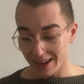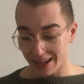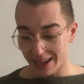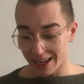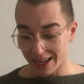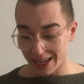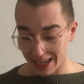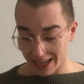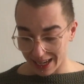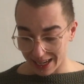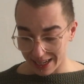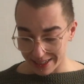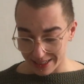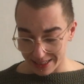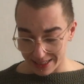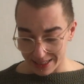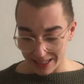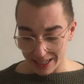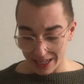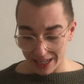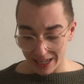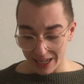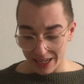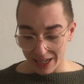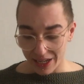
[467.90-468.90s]
And
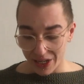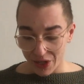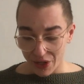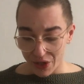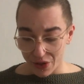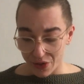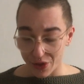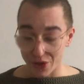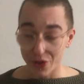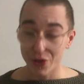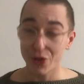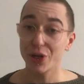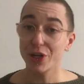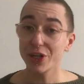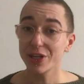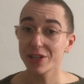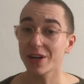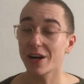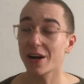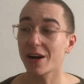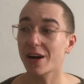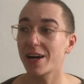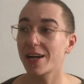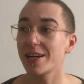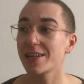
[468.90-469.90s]
the third
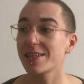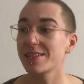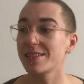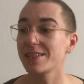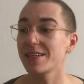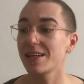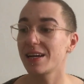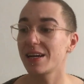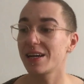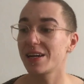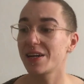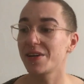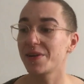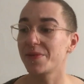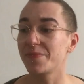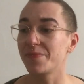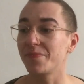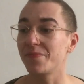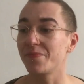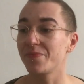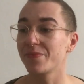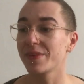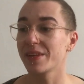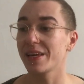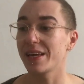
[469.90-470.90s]
card
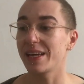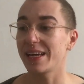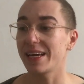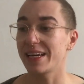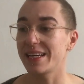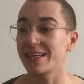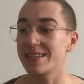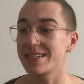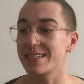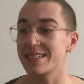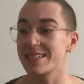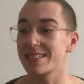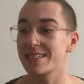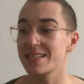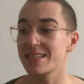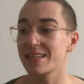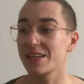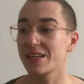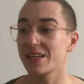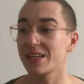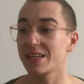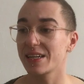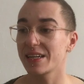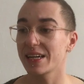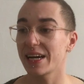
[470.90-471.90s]
is
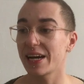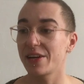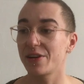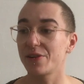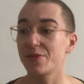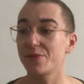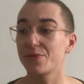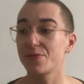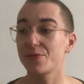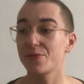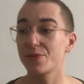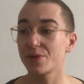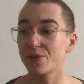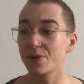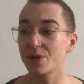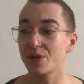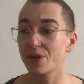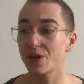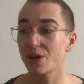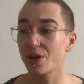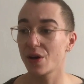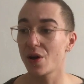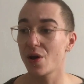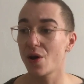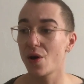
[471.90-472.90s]
kind of
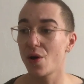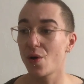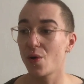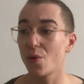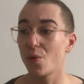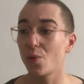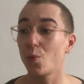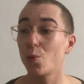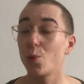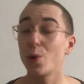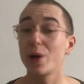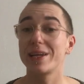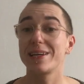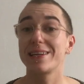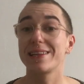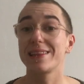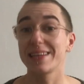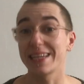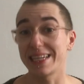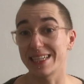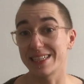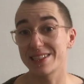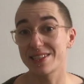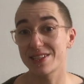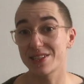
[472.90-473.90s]
what it
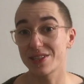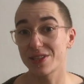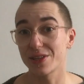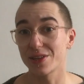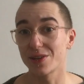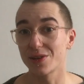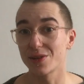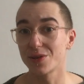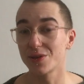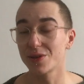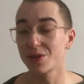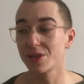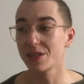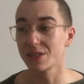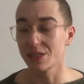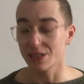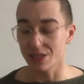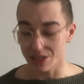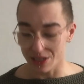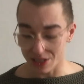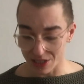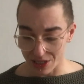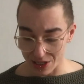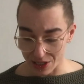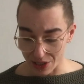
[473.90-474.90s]
leads to.
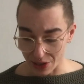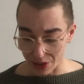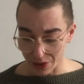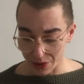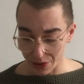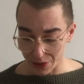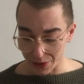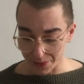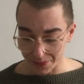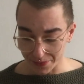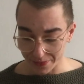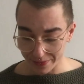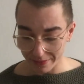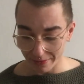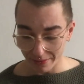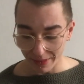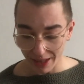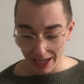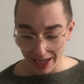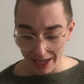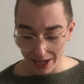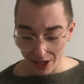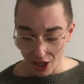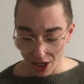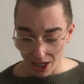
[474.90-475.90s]
So
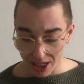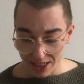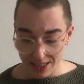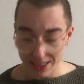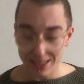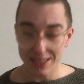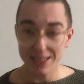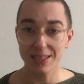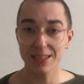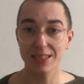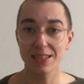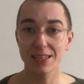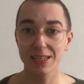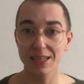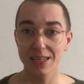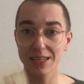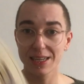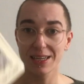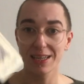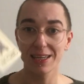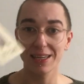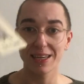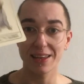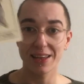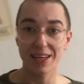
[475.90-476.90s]
I got
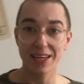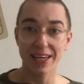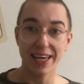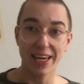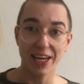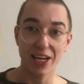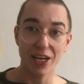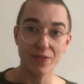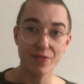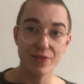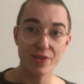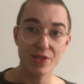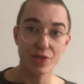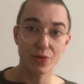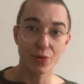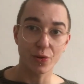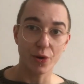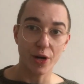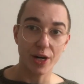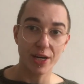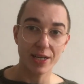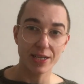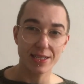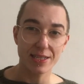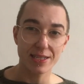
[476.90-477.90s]
the King of
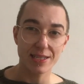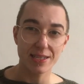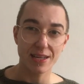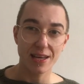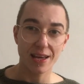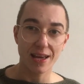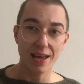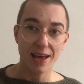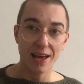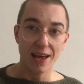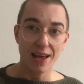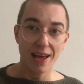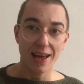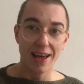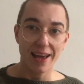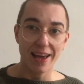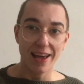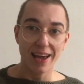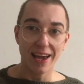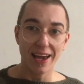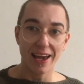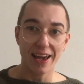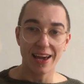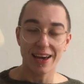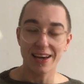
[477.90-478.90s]
Swords.
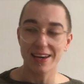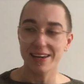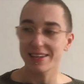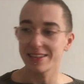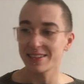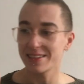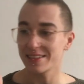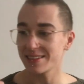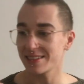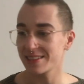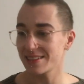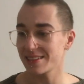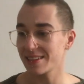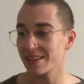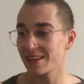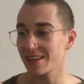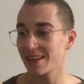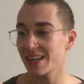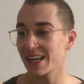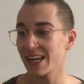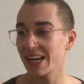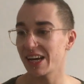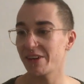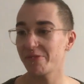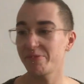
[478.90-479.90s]
And
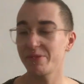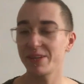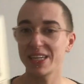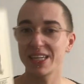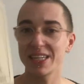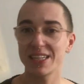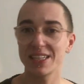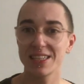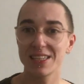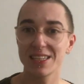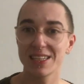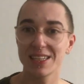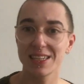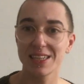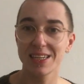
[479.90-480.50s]
I mean,